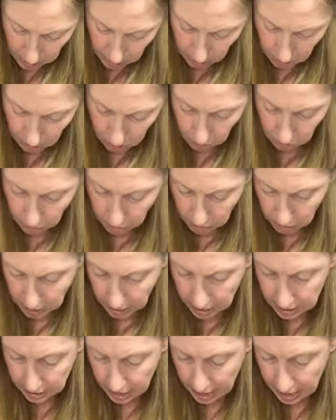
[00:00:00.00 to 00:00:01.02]
So
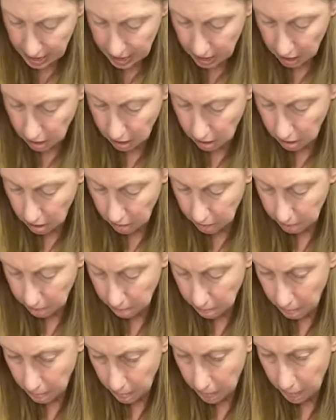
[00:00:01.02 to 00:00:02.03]
we're getting the
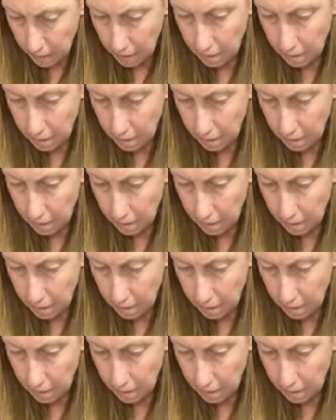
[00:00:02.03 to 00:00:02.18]
L.